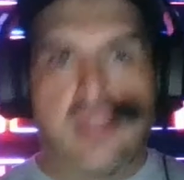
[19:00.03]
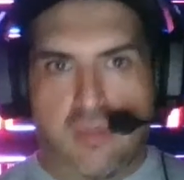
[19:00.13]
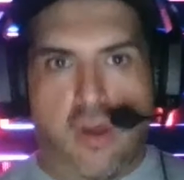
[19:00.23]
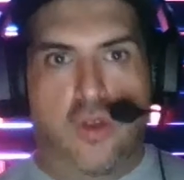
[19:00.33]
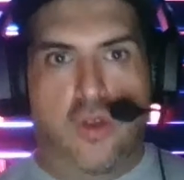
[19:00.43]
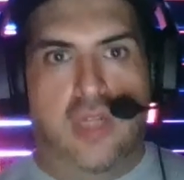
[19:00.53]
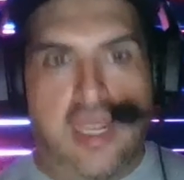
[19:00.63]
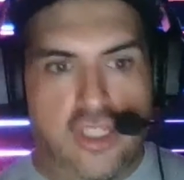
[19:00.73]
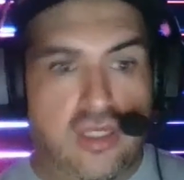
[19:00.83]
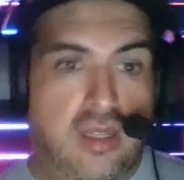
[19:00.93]
and modern
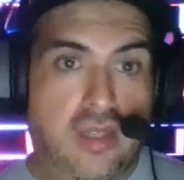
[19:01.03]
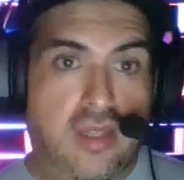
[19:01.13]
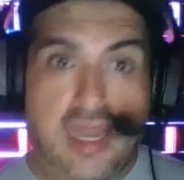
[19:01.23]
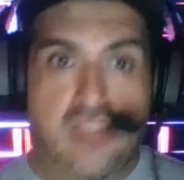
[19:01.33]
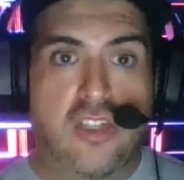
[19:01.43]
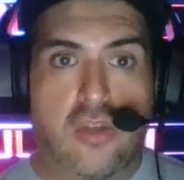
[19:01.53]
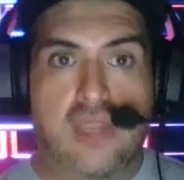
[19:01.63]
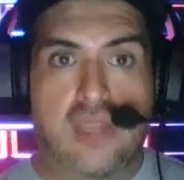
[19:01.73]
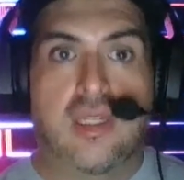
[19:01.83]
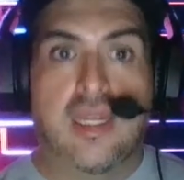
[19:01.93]
legend, that is
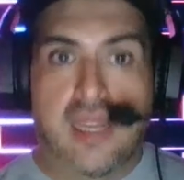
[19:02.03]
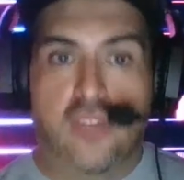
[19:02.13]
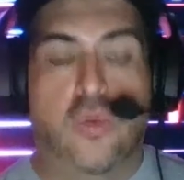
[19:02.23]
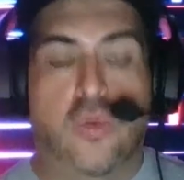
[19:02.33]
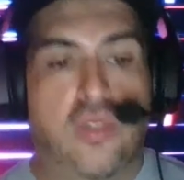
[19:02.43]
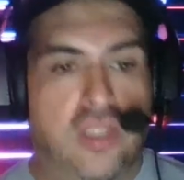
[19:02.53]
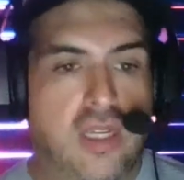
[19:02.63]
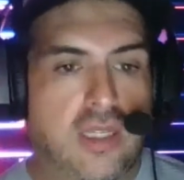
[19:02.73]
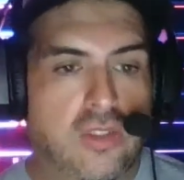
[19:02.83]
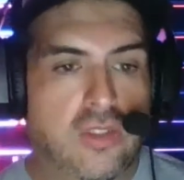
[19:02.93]
interesting, and that is worth
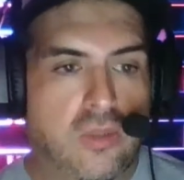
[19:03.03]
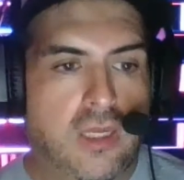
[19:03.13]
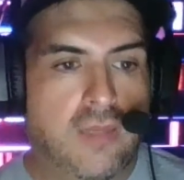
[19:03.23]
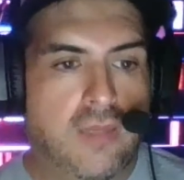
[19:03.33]
studying to me.